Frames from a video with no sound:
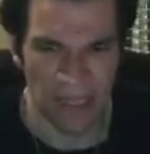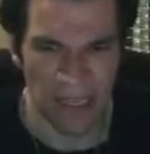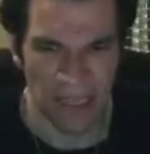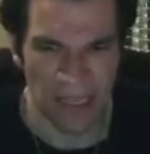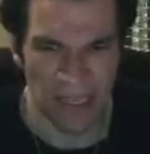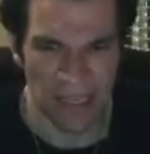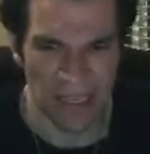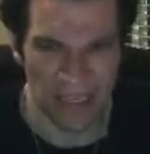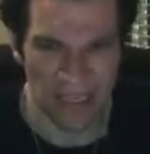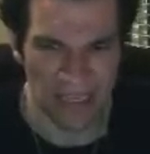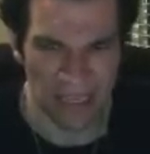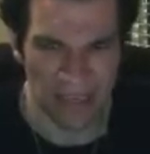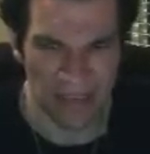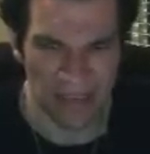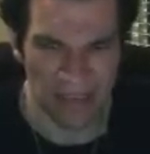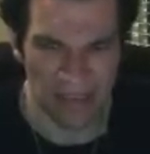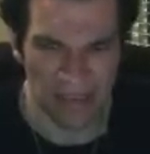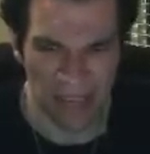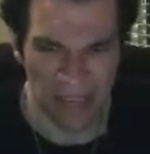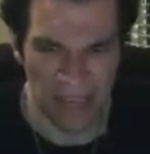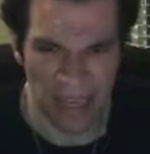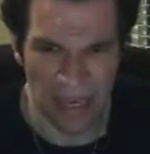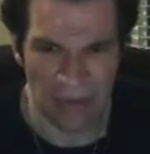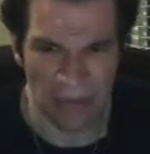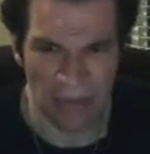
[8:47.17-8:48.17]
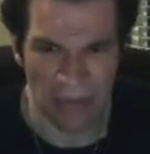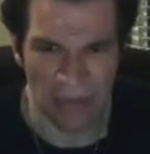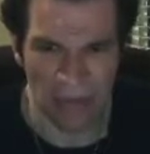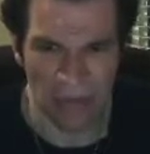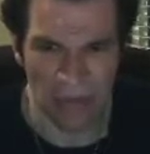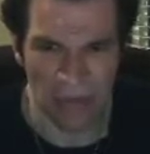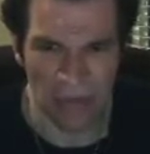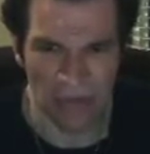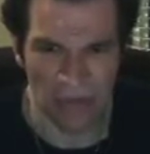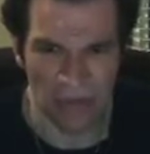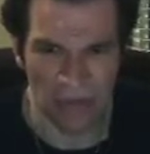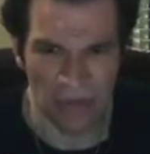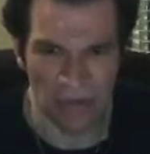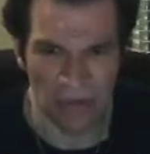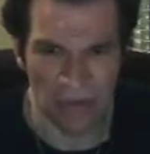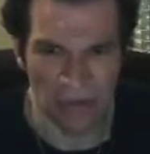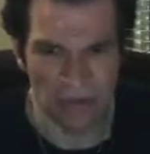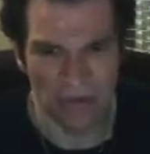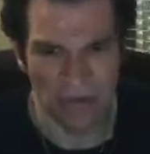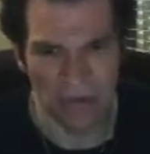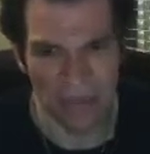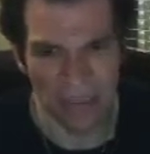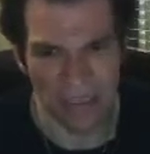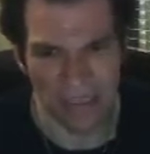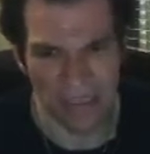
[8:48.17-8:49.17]
it's time
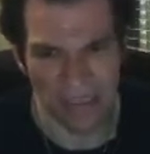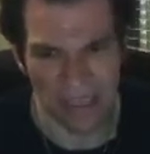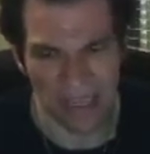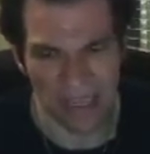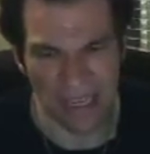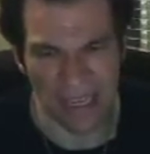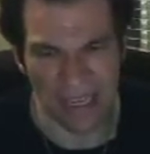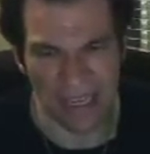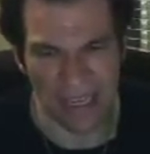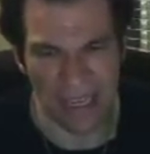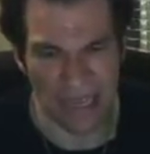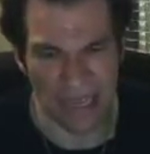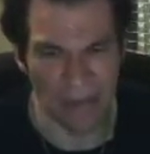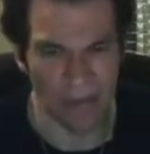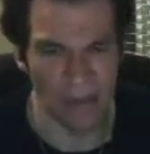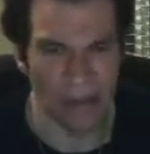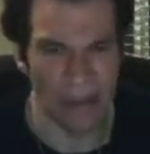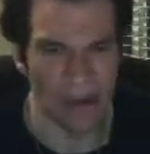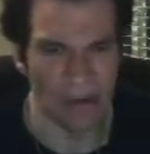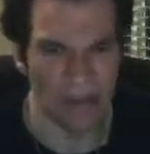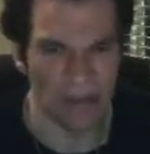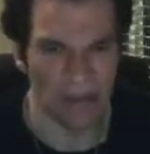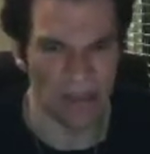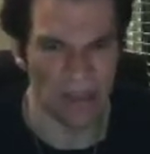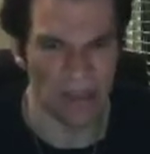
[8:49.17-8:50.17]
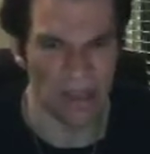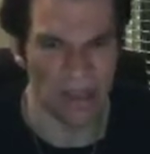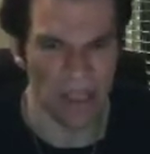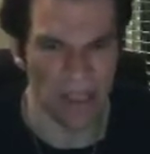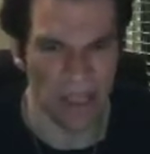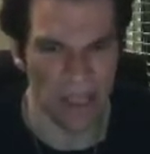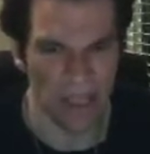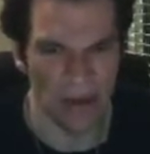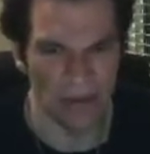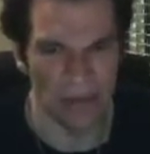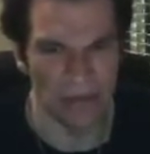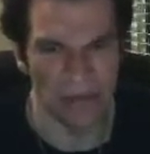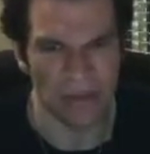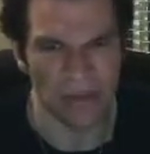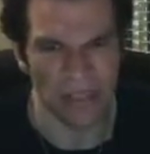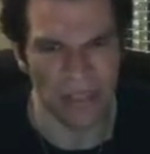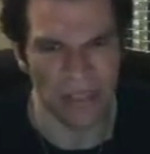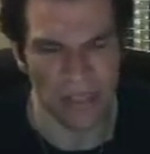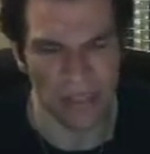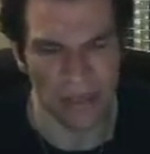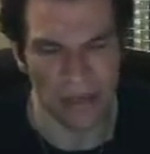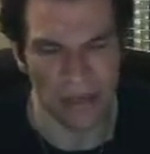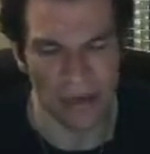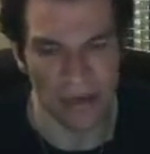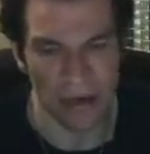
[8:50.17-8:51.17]
to think about how
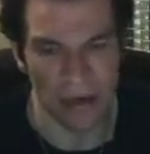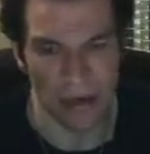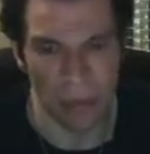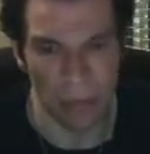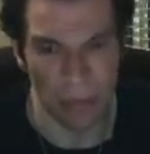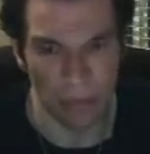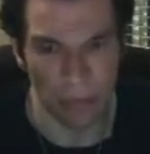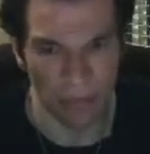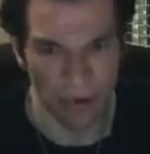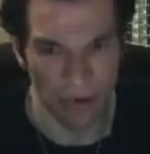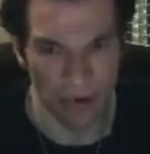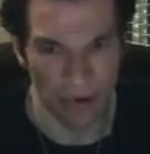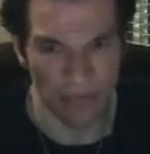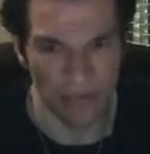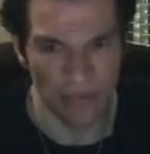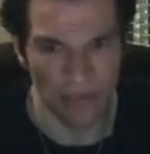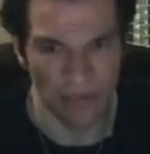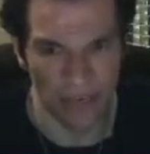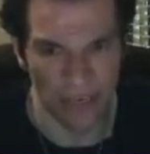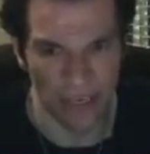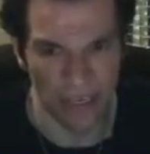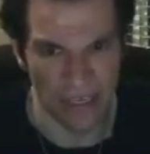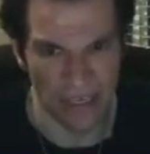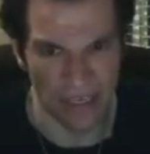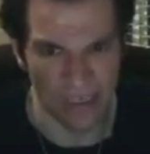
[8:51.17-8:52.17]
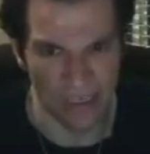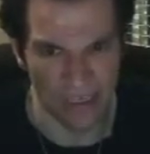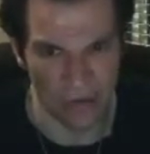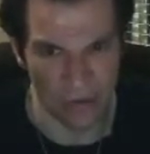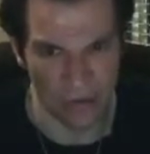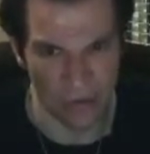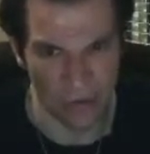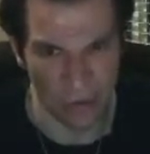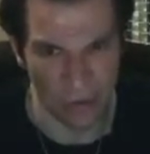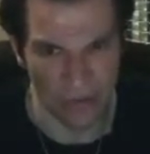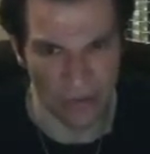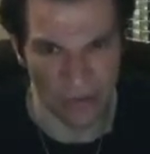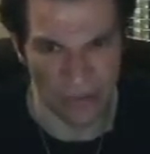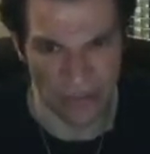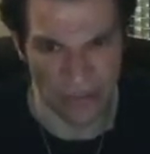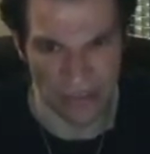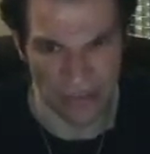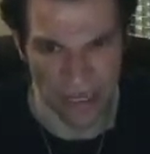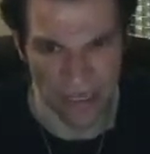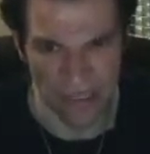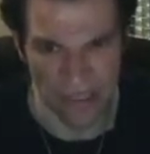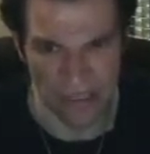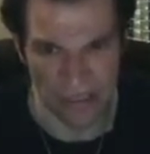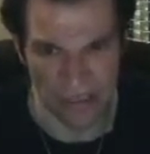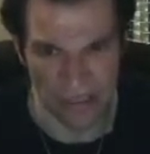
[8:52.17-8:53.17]
the profit would
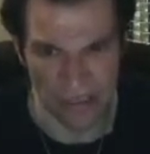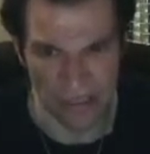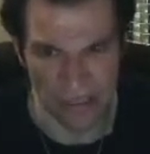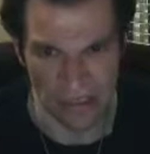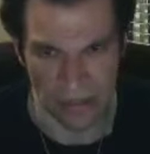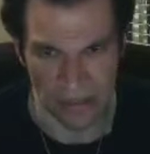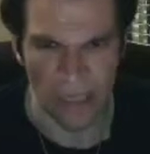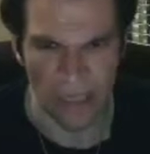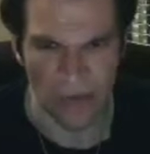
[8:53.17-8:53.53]
change.